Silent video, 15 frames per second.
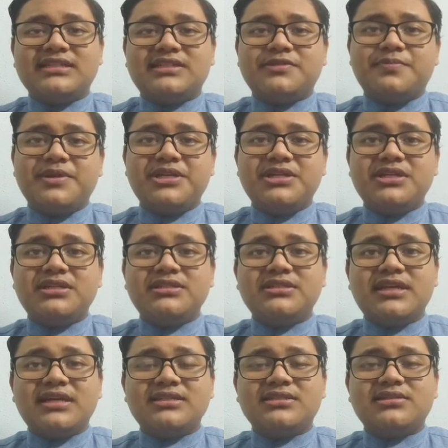special
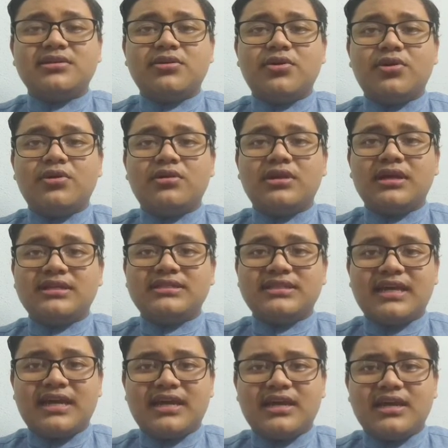sites called asci.